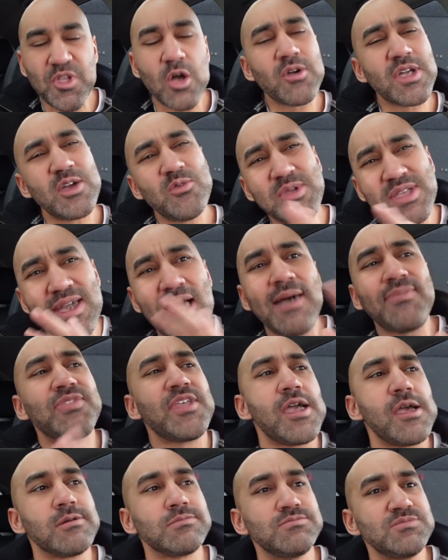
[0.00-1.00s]
okay, we got
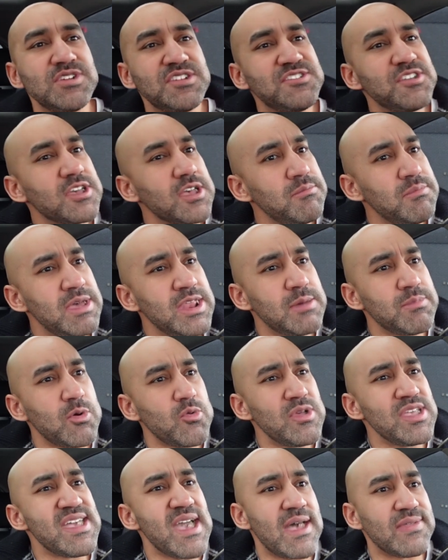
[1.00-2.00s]
there. It took a minute, but
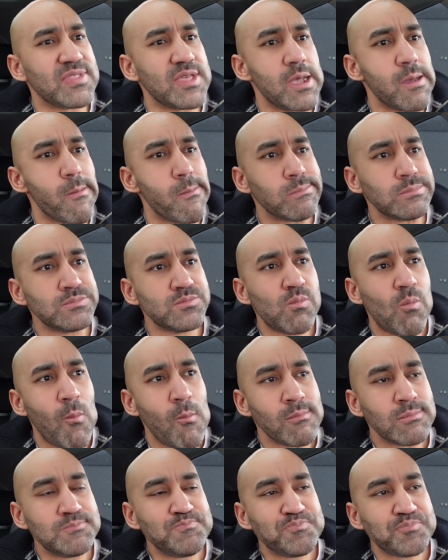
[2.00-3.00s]
we got there.
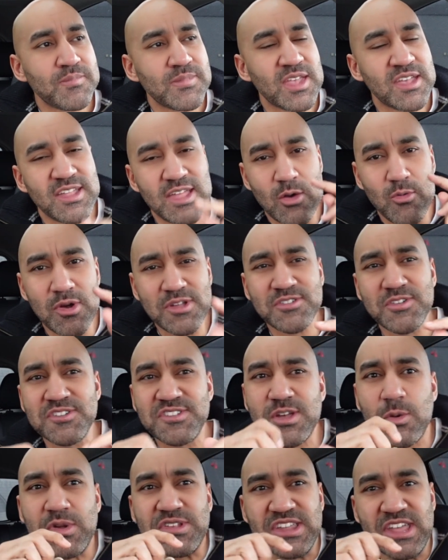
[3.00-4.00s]
So I was gonna
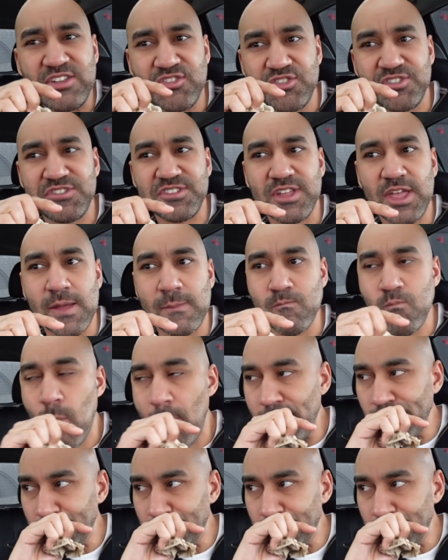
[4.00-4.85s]
say what's interesting,